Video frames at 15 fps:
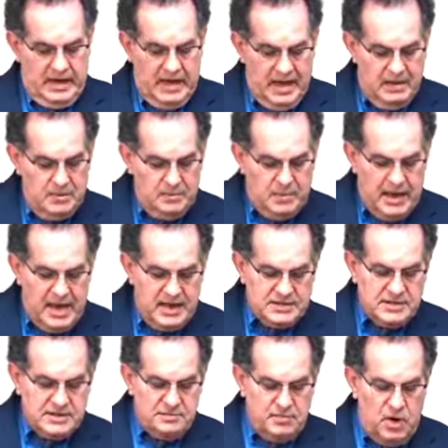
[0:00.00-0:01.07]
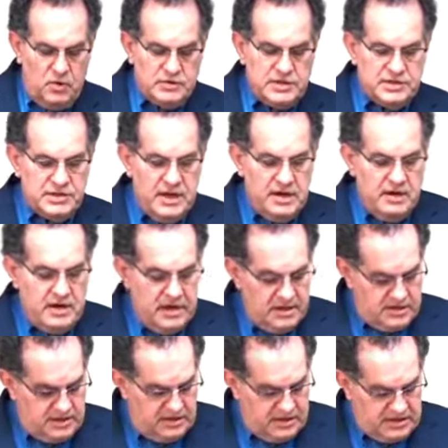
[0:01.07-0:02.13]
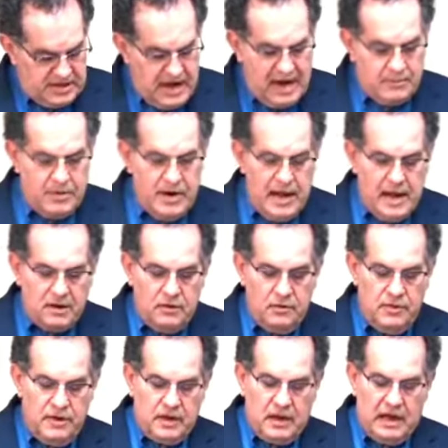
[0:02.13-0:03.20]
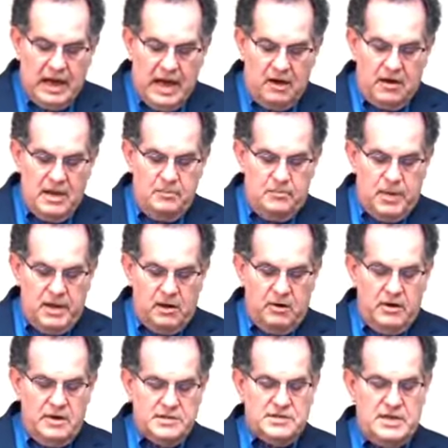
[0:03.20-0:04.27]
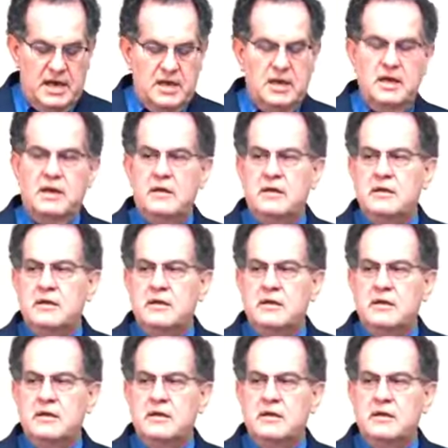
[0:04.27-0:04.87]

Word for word: it came to pass as Moses entered into the tabernacle, the cloudy pillar descended.